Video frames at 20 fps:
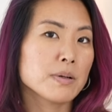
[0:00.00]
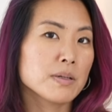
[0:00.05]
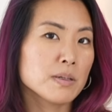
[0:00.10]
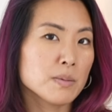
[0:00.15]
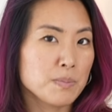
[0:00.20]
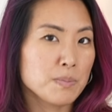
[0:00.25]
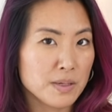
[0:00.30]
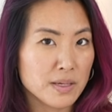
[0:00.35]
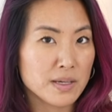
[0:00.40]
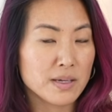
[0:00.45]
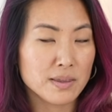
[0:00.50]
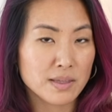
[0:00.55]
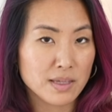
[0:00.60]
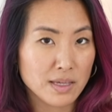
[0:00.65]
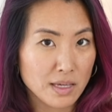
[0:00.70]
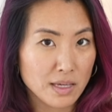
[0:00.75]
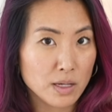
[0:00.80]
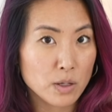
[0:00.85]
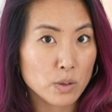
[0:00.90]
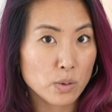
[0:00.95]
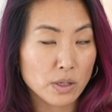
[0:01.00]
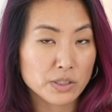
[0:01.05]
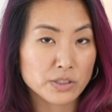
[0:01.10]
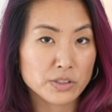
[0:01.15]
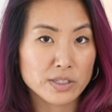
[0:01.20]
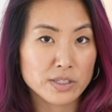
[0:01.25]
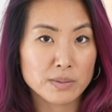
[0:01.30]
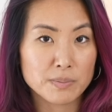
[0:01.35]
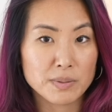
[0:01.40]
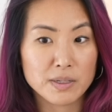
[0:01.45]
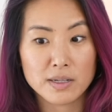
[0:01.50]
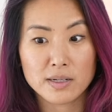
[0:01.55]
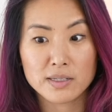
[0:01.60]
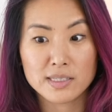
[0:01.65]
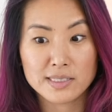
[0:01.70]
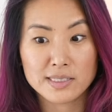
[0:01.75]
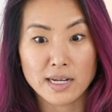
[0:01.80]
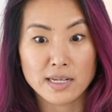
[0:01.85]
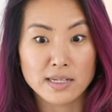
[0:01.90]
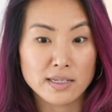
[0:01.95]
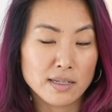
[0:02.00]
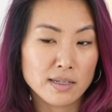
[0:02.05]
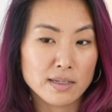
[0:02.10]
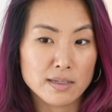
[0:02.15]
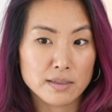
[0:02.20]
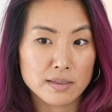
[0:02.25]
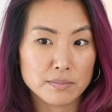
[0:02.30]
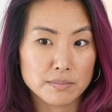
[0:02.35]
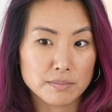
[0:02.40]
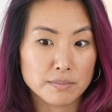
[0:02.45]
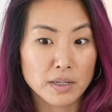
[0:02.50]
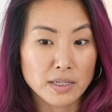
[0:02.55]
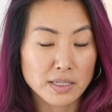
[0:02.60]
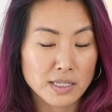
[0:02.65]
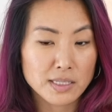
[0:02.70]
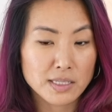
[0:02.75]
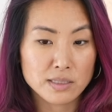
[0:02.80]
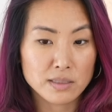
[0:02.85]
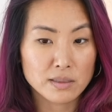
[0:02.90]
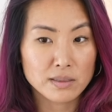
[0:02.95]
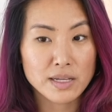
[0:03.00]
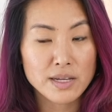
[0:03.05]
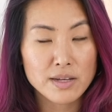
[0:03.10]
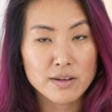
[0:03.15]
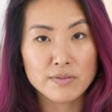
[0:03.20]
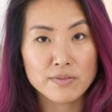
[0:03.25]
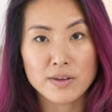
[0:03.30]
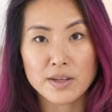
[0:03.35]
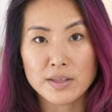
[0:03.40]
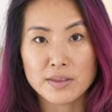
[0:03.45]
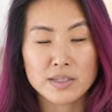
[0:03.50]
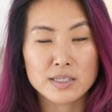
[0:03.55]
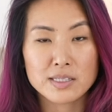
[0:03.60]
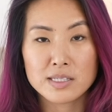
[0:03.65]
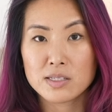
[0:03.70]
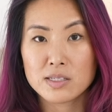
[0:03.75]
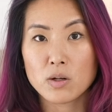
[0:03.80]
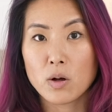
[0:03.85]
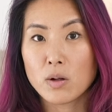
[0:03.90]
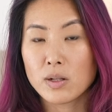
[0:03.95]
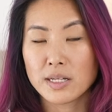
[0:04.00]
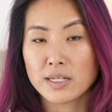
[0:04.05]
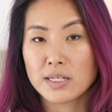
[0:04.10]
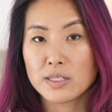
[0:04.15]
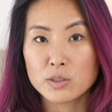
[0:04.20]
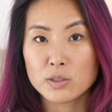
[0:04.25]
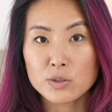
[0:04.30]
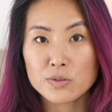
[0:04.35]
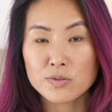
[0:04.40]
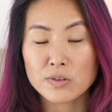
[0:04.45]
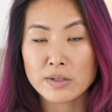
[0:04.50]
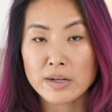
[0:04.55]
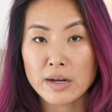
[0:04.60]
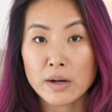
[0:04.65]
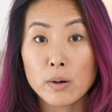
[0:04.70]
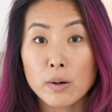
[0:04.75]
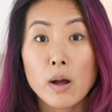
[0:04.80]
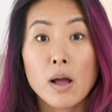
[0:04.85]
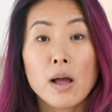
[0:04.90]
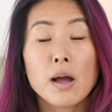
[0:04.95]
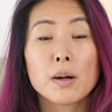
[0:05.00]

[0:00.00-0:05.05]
gonna be in the E quadrant because I need money to live and this is all I can do for now.